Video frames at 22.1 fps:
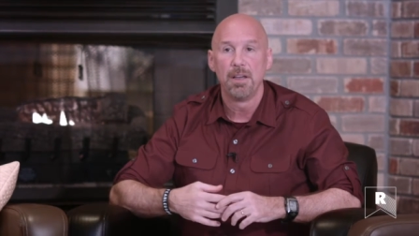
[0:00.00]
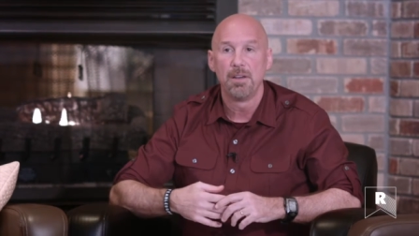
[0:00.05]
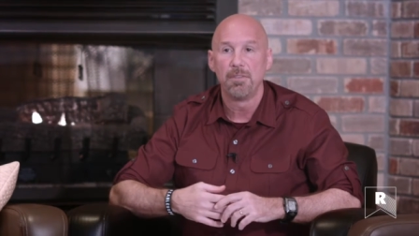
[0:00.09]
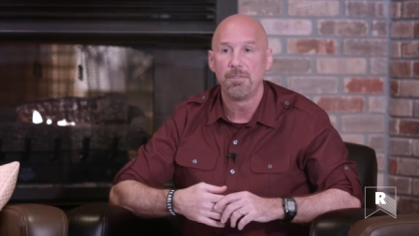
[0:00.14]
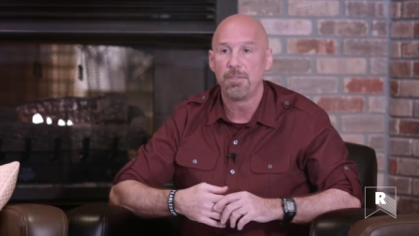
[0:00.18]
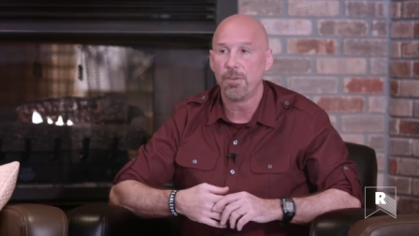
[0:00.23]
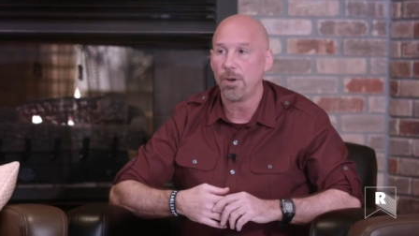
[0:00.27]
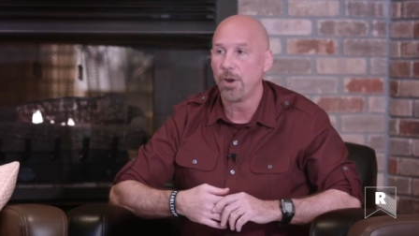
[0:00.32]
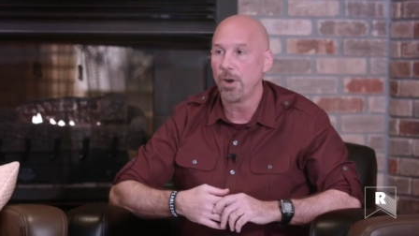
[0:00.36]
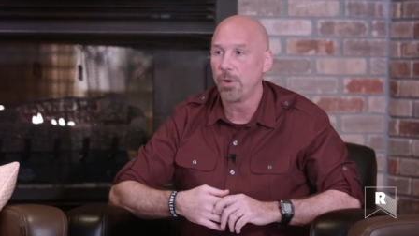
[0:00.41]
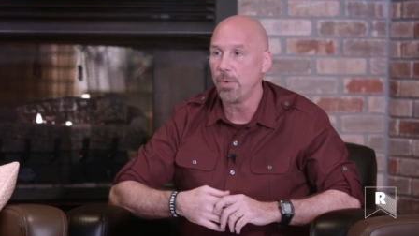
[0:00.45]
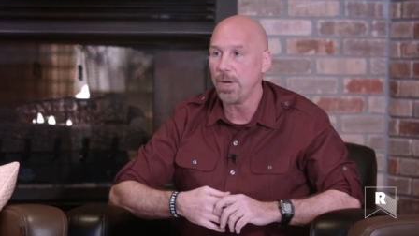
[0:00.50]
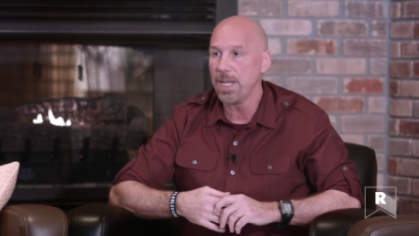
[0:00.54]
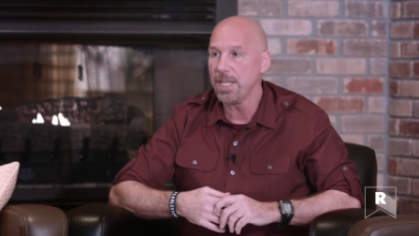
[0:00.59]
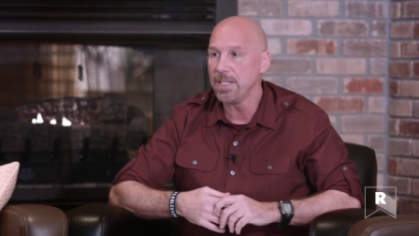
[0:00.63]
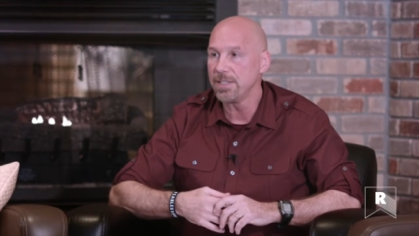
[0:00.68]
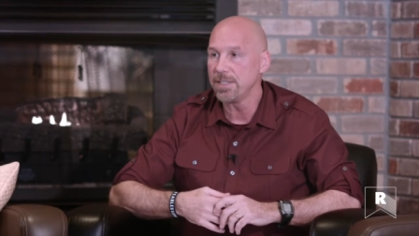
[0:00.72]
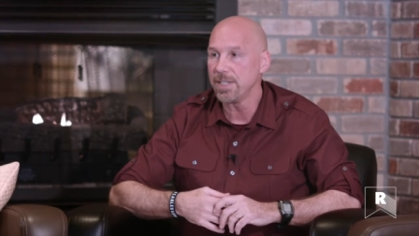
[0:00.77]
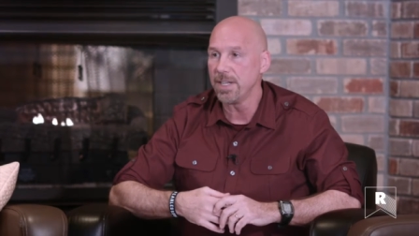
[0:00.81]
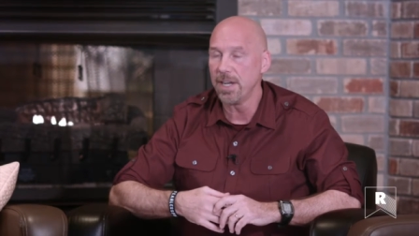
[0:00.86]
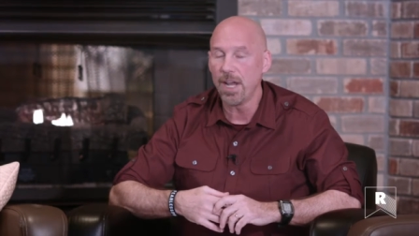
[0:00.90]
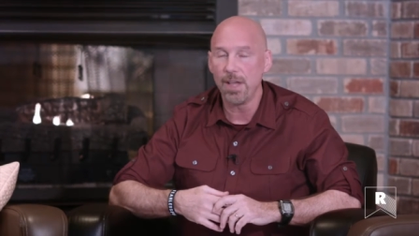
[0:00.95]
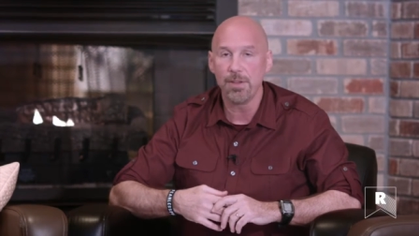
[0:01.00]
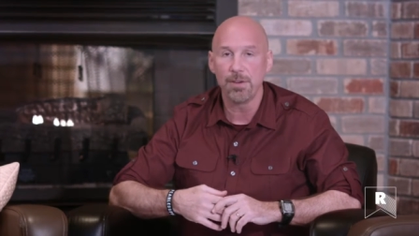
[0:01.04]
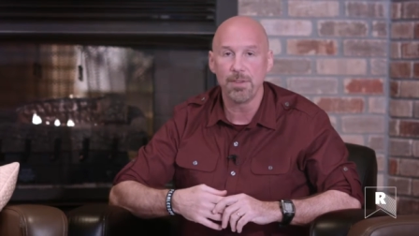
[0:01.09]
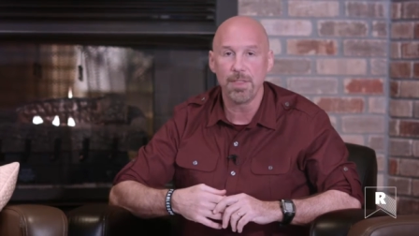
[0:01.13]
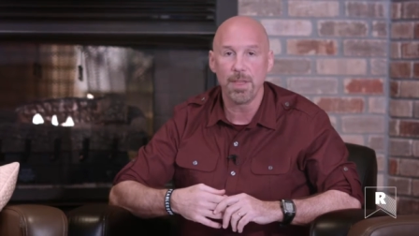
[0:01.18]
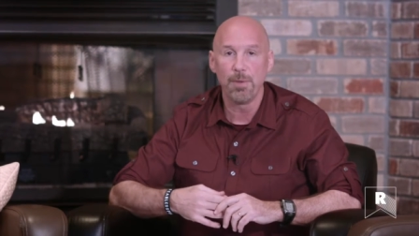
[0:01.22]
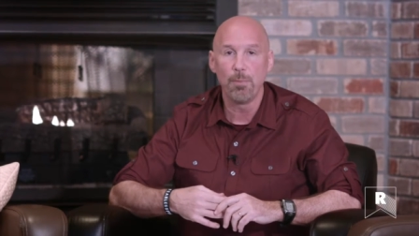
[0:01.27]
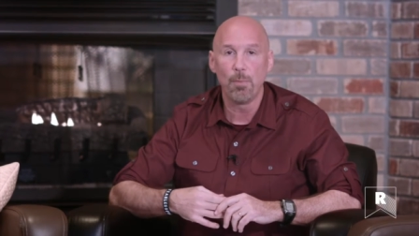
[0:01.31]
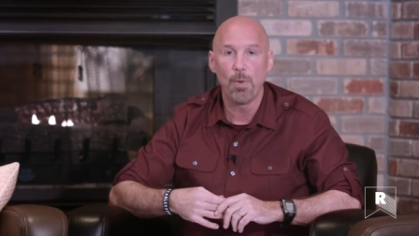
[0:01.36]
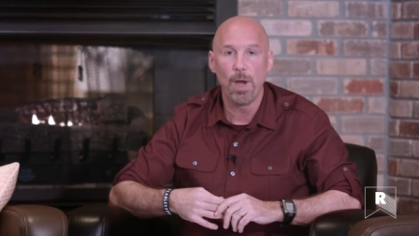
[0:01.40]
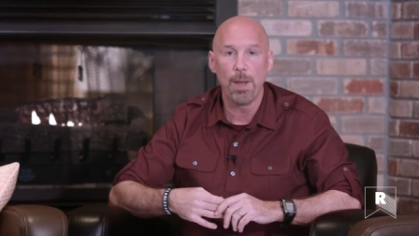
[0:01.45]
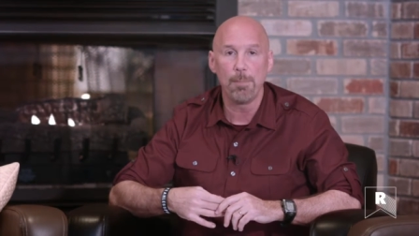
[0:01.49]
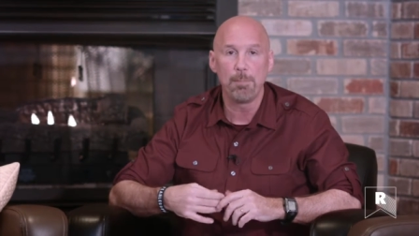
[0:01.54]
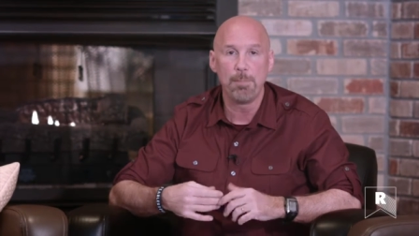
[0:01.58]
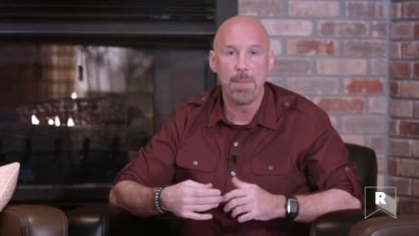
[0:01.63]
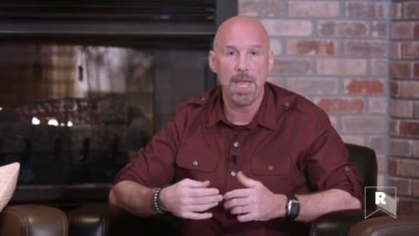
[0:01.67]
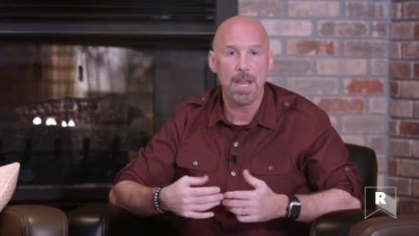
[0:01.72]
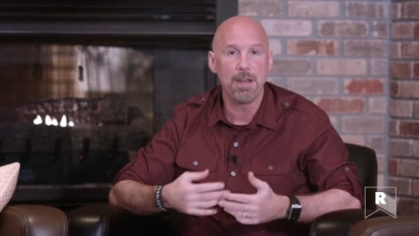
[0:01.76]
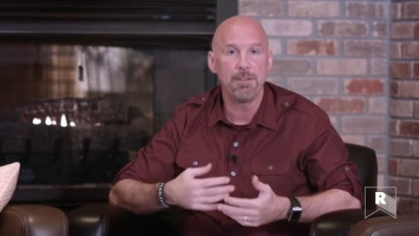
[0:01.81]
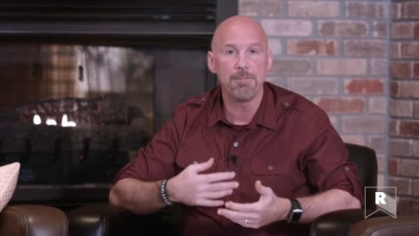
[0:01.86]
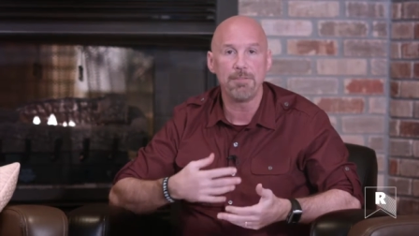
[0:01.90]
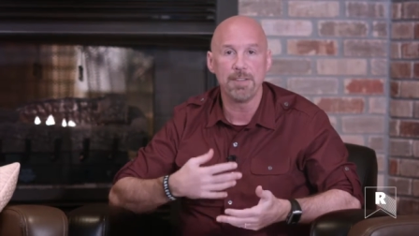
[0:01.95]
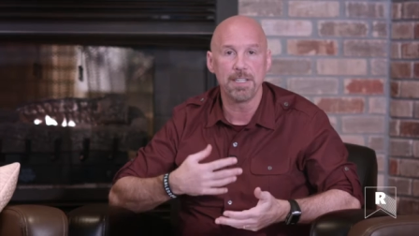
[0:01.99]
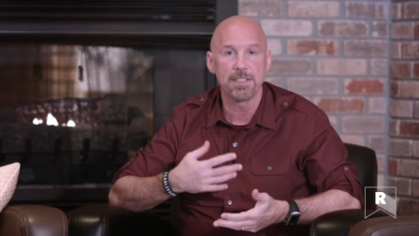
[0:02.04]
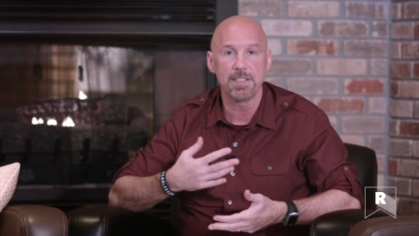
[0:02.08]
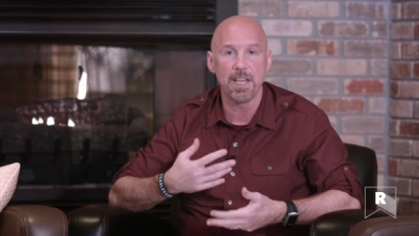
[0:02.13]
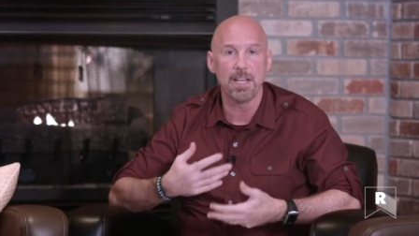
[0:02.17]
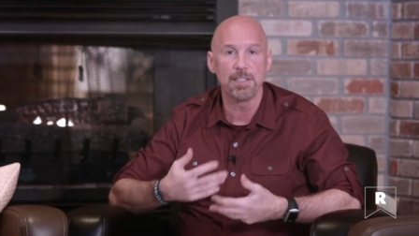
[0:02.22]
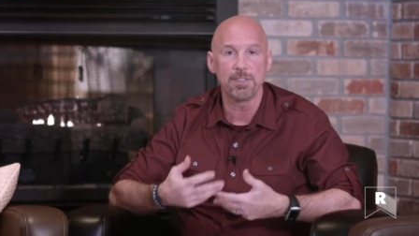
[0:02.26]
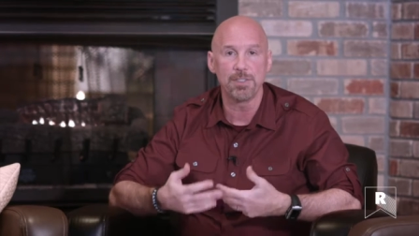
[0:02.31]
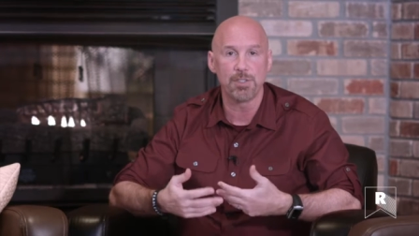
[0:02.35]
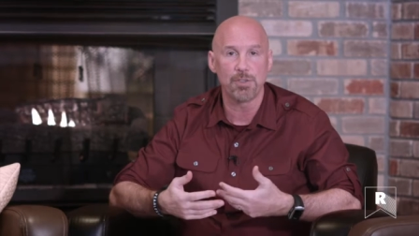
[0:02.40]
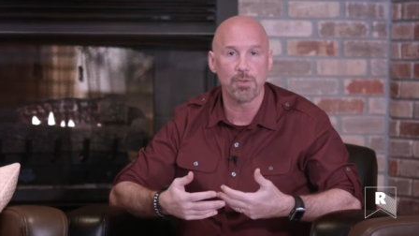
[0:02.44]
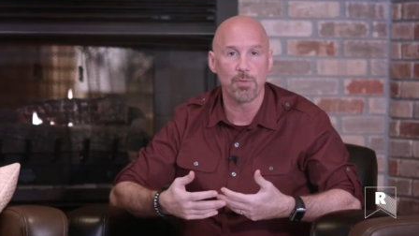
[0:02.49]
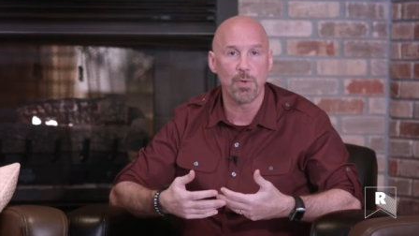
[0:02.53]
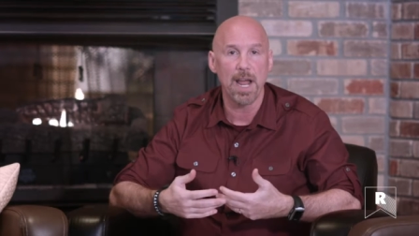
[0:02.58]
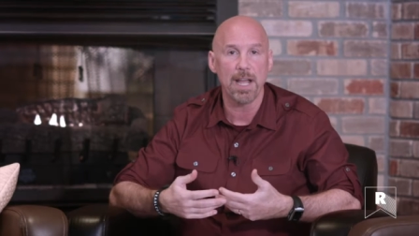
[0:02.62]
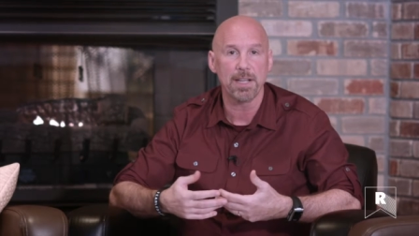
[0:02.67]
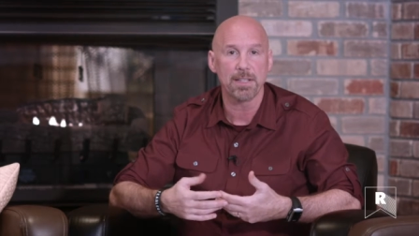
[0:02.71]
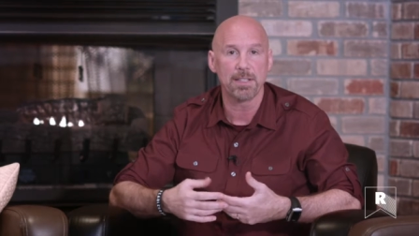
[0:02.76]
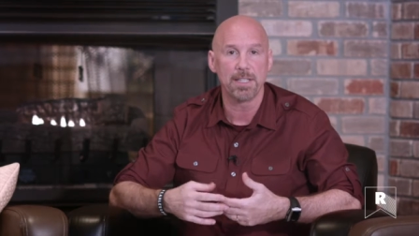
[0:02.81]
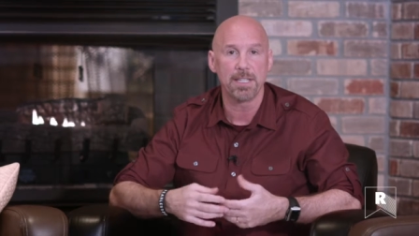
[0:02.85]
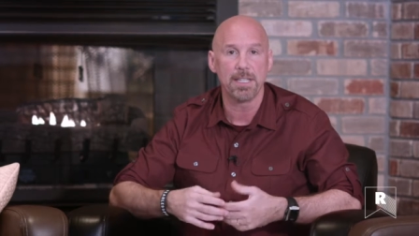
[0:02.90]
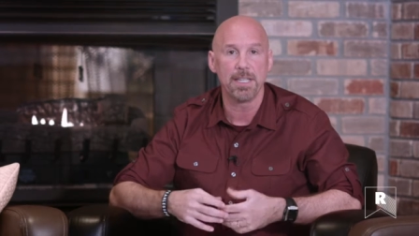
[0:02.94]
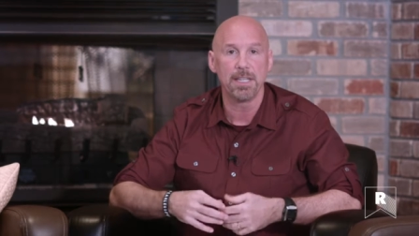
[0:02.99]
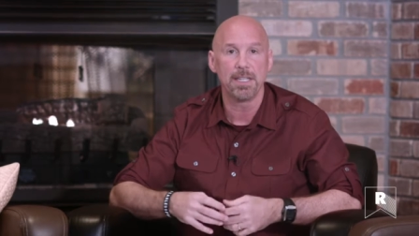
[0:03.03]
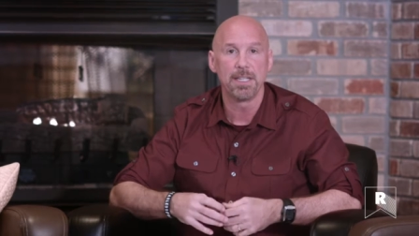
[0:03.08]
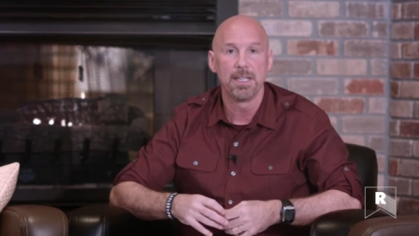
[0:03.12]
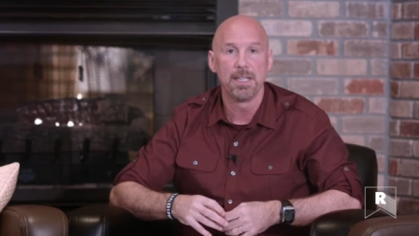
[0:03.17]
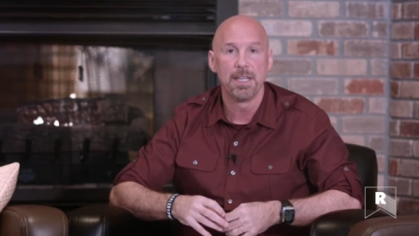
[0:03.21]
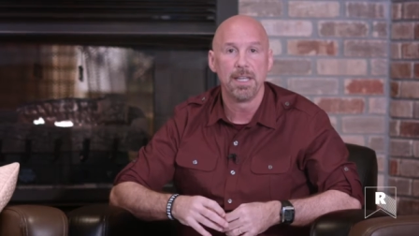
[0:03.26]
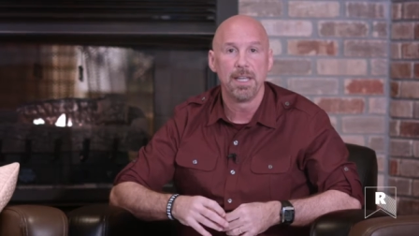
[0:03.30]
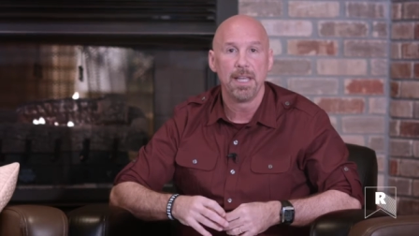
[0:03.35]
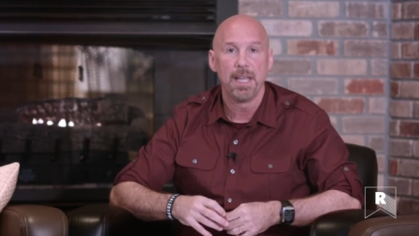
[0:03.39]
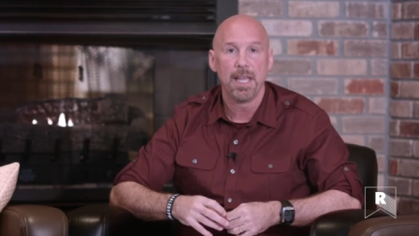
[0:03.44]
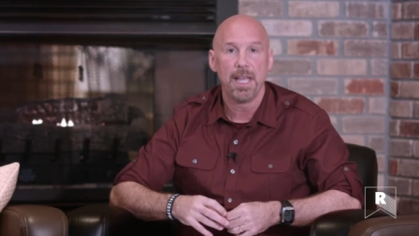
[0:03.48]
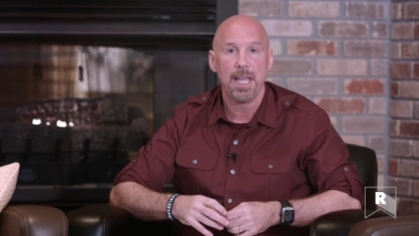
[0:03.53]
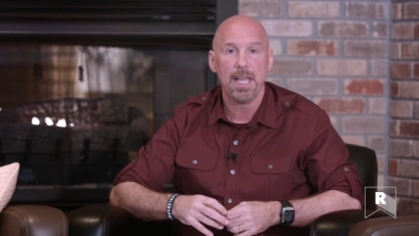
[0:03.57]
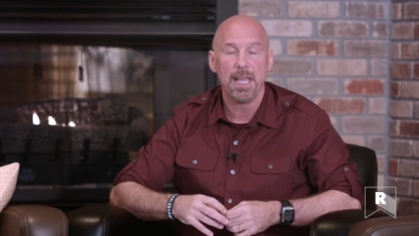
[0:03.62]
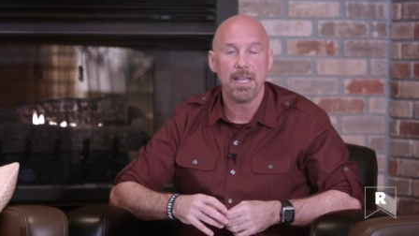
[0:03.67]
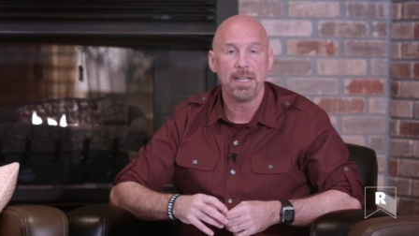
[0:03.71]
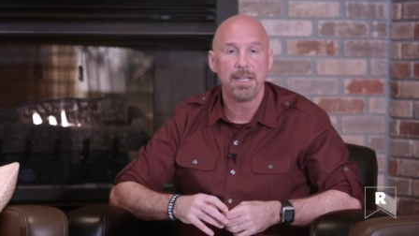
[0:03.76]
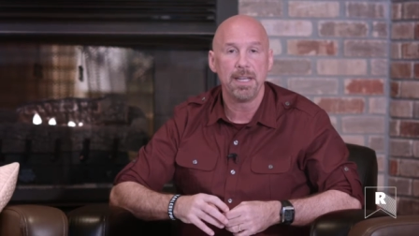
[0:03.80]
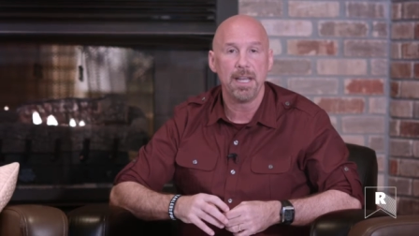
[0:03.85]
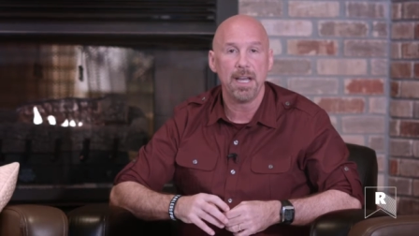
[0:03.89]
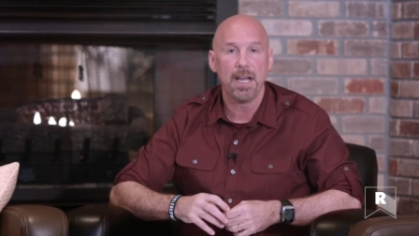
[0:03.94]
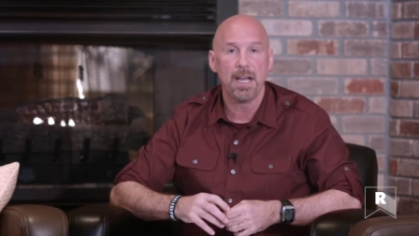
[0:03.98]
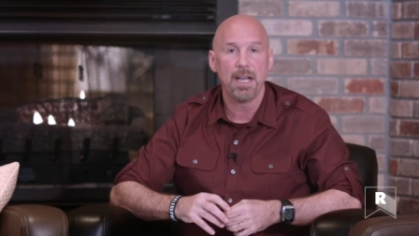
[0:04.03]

for a reason other than what benefits us directly, and